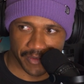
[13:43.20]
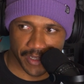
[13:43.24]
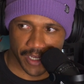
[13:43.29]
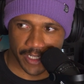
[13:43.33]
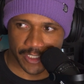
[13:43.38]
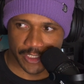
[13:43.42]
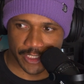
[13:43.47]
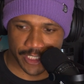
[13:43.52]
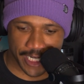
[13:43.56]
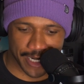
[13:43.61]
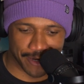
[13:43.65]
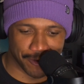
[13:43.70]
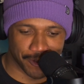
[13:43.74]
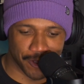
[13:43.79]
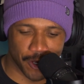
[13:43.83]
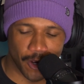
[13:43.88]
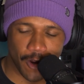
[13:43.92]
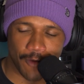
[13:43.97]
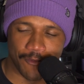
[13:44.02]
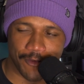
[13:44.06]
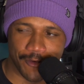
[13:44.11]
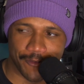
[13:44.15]
a general
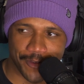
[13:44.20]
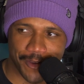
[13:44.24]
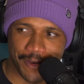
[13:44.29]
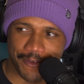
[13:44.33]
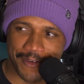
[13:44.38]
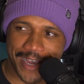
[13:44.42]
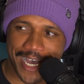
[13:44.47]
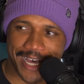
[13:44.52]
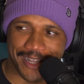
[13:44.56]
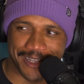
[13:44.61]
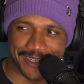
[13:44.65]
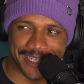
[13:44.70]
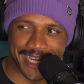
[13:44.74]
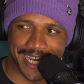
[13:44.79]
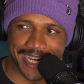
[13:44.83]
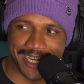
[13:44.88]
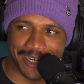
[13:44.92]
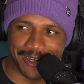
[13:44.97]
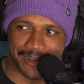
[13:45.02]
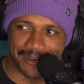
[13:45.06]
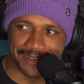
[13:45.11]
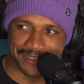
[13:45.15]
overview of how the
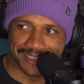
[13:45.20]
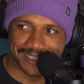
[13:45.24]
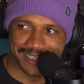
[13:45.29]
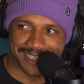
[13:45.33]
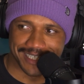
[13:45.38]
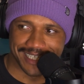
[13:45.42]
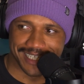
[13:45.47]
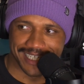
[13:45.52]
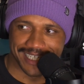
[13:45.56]
day goes.